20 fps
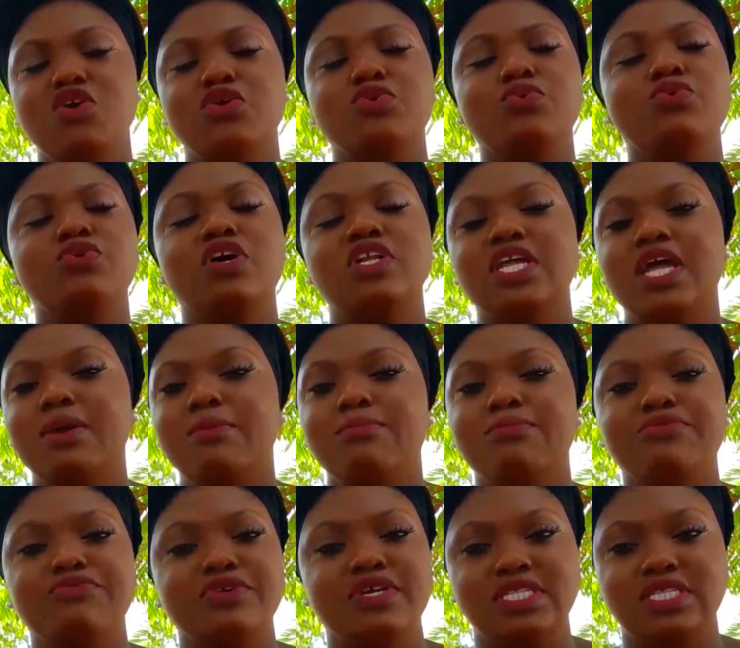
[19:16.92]
Do not
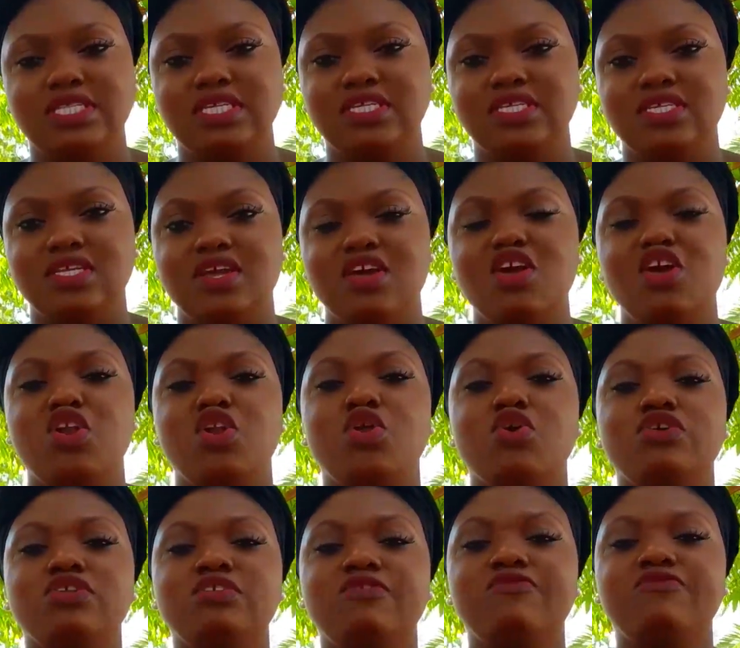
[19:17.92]
embrace it.
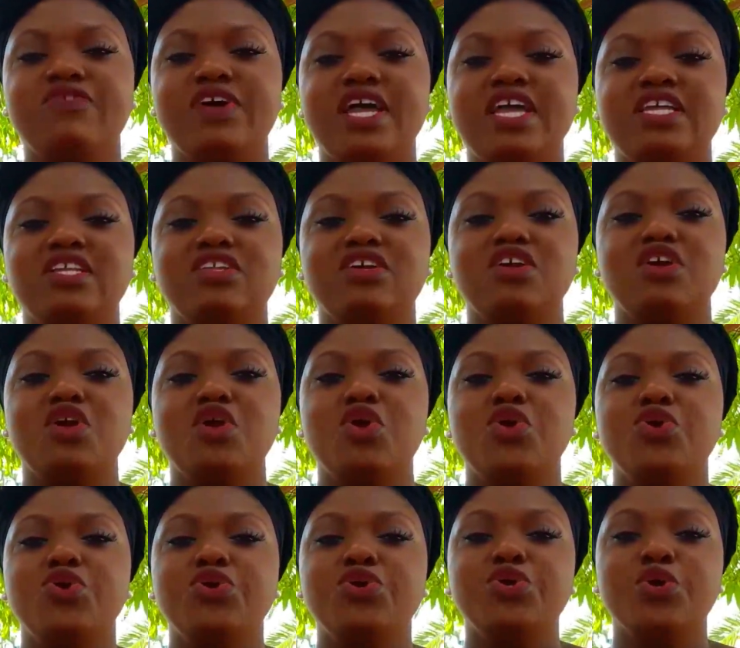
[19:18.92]
Learn to find
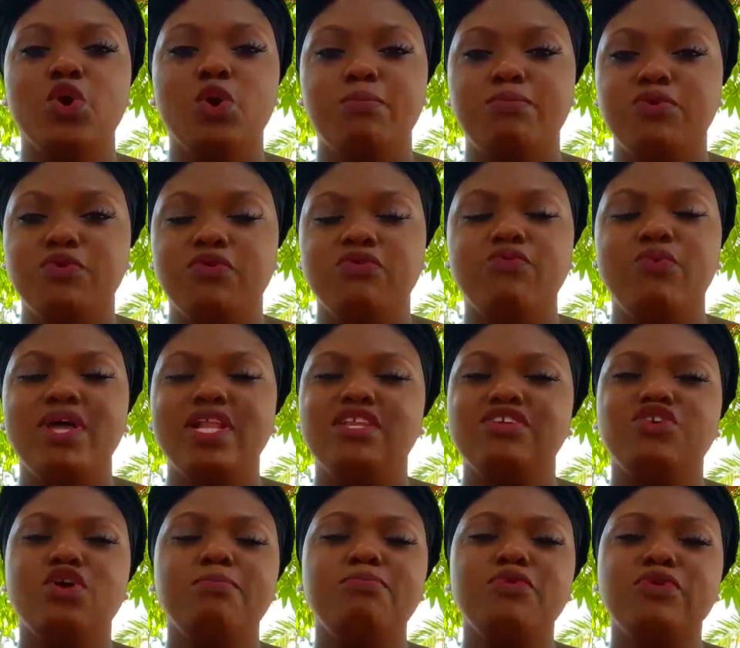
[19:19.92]
your beauty. Well,
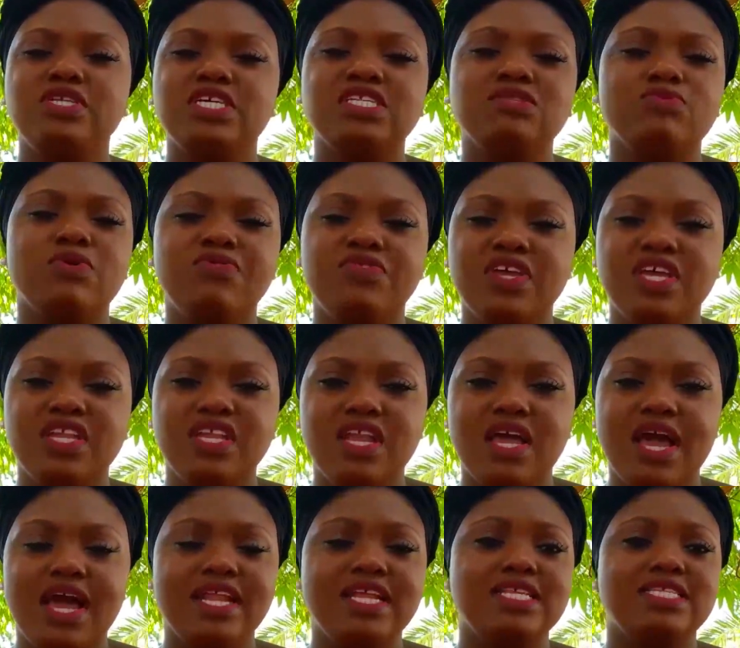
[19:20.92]
your beauty is within,
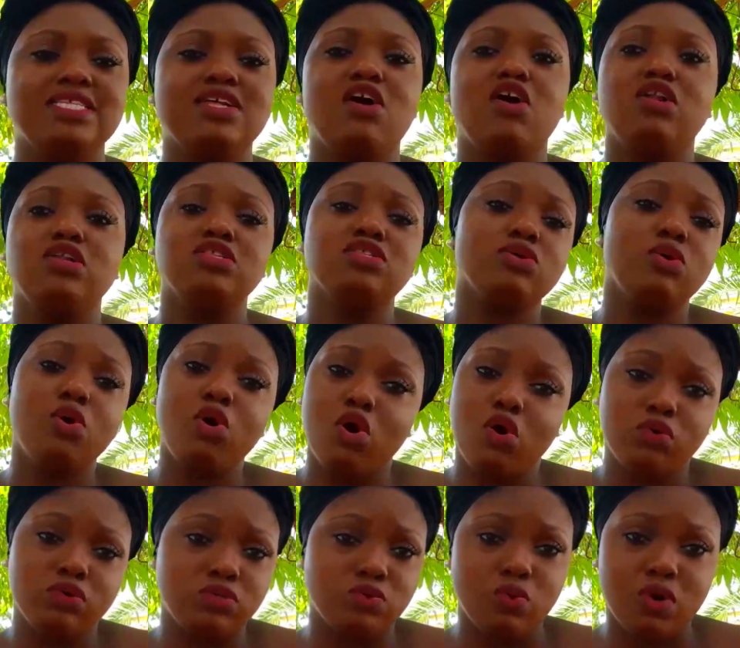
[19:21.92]
and it's also
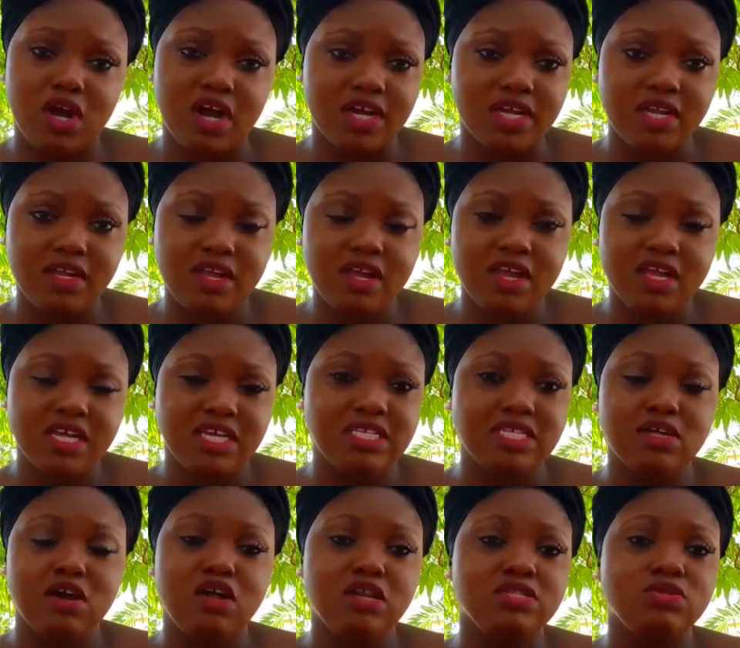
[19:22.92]
outward.
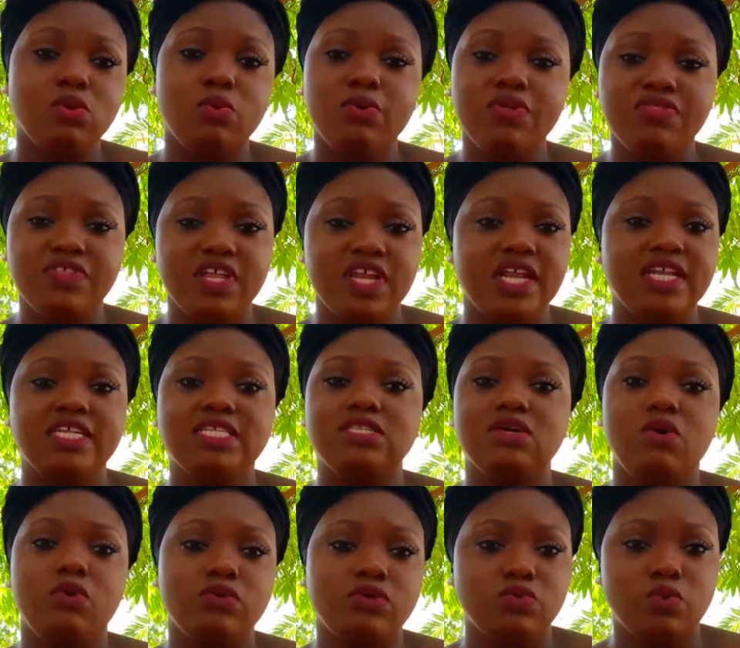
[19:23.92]
It's also within and it's
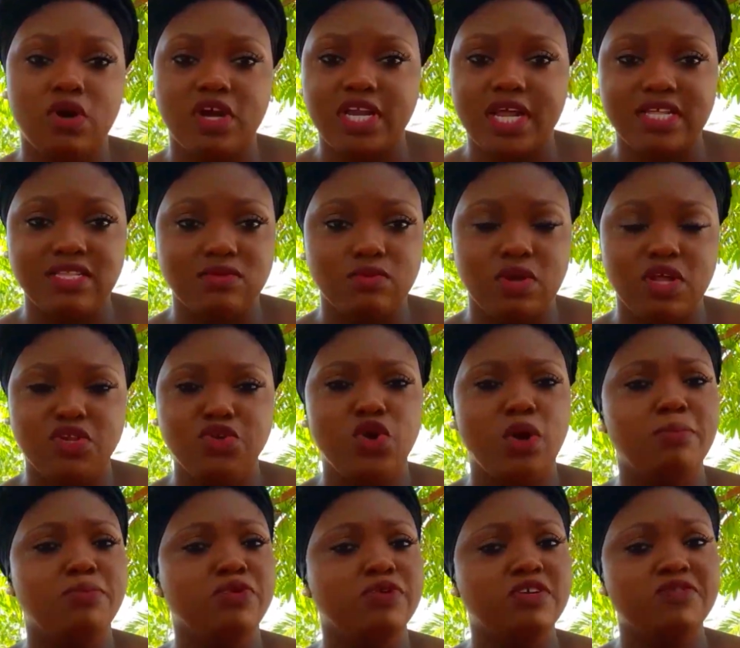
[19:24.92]
outward as well. You
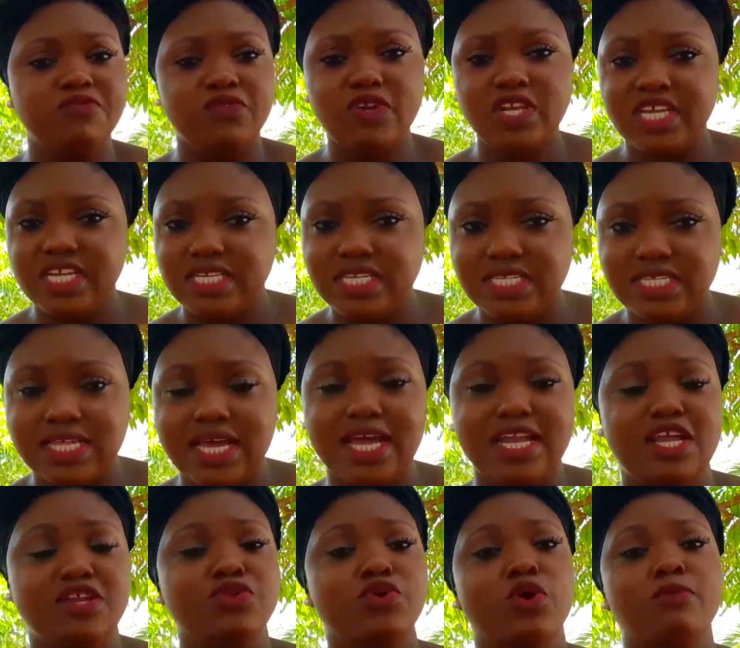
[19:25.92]
are beautiful
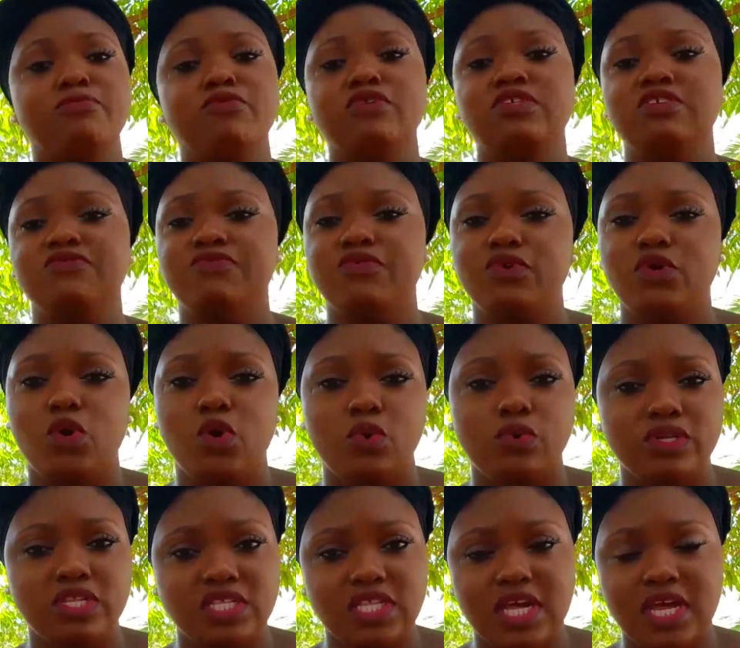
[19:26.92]
inside and you are beautiful
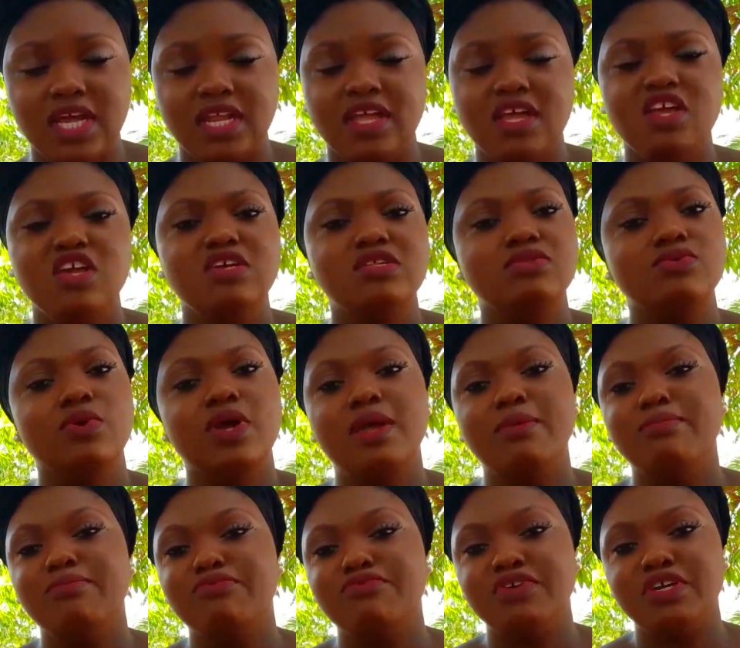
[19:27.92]
outside. So
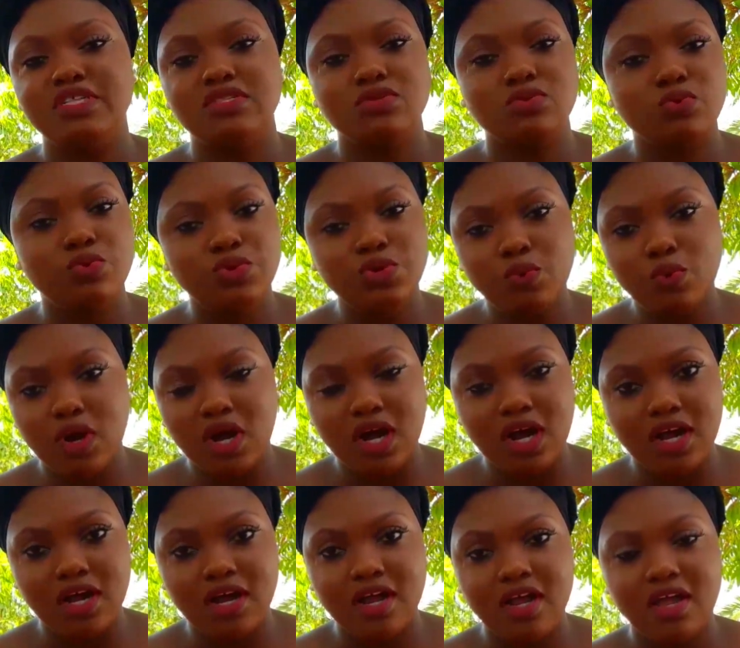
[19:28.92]
embrace who you
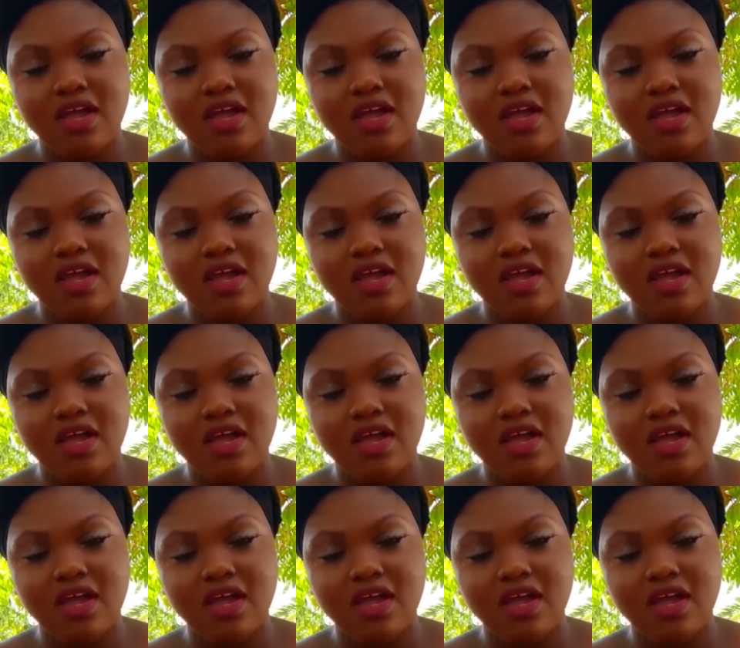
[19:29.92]
are.